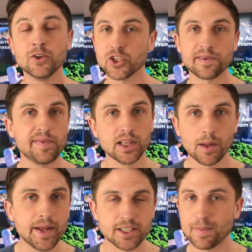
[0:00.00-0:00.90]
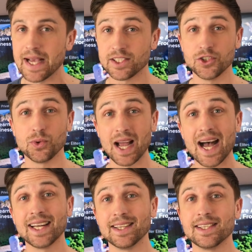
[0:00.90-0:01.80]
Just fill them in as best as you
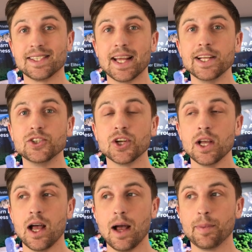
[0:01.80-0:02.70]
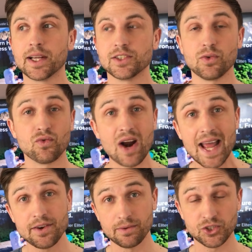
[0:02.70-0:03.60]
can at this stage because the
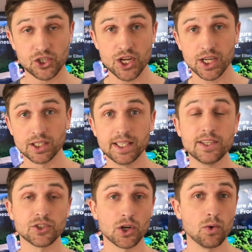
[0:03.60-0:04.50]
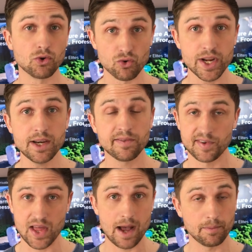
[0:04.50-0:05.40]
red circle needs to go green
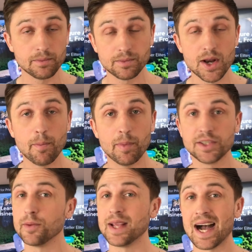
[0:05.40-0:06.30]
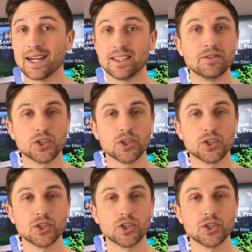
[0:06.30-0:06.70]
for that number to be active.